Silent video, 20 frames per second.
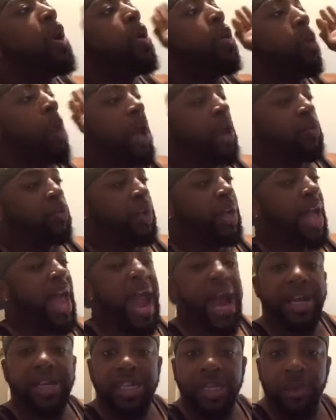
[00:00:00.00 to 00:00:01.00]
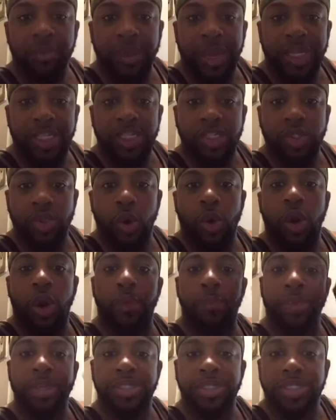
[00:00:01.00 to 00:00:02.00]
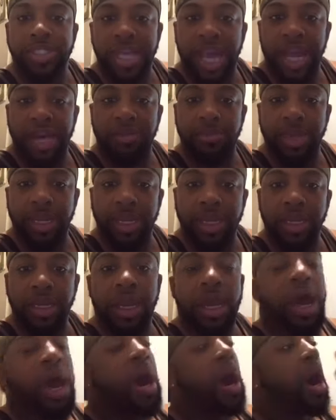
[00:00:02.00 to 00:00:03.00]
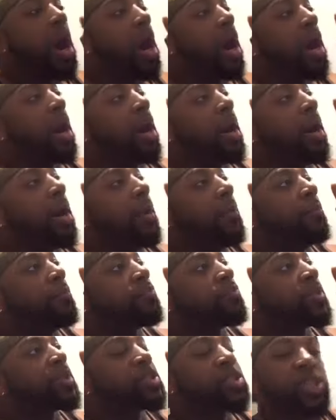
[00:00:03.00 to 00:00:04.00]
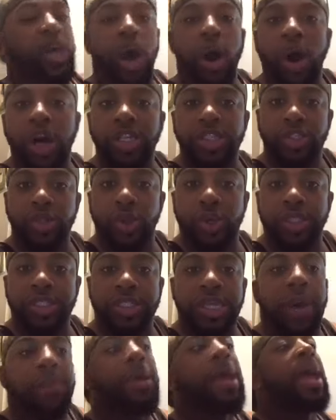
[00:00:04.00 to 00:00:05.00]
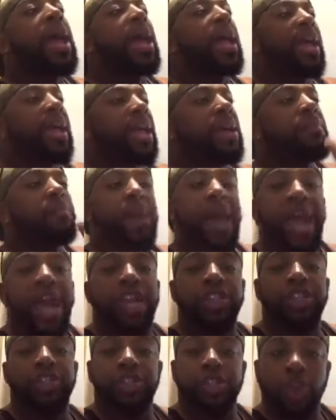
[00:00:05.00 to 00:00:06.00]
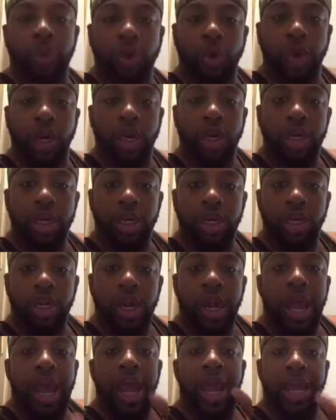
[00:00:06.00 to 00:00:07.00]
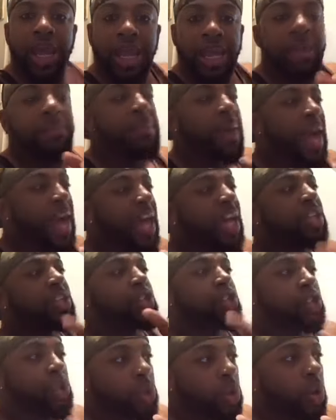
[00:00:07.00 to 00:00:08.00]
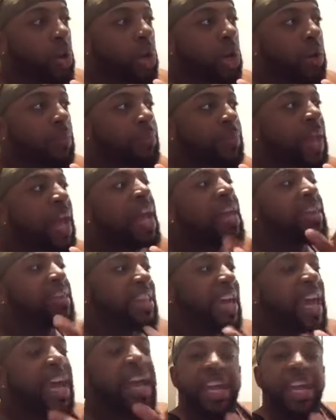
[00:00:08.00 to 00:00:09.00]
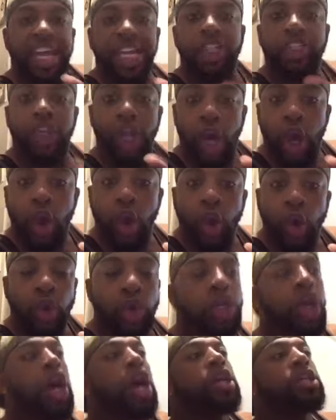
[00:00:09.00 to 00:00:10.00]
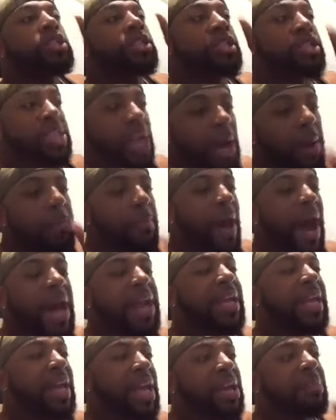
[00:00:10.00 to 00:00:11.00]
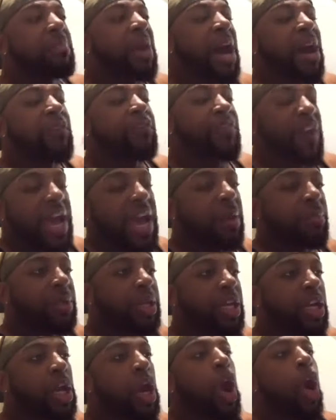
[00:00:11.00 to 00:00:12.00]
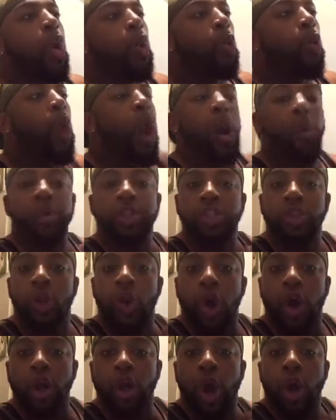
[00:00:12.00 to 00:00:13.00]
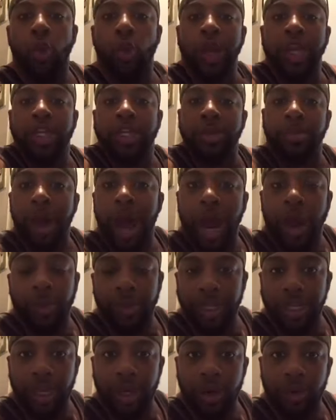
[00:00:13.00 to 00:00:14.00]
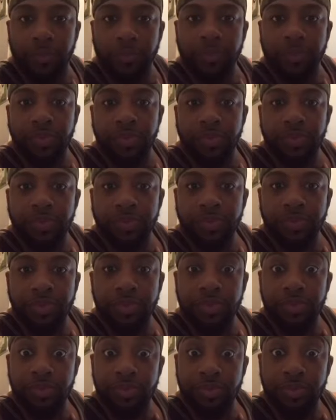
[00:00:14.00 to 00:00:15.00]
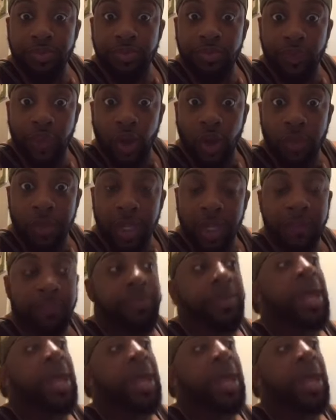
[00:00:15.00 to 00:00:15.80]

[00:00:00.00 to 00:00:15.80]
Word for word: If we acted up at the store or Mr. Chinaman um, saw us doing something, he made sure, he made sure that told somebody in my family what was going on with Demario. Feel me?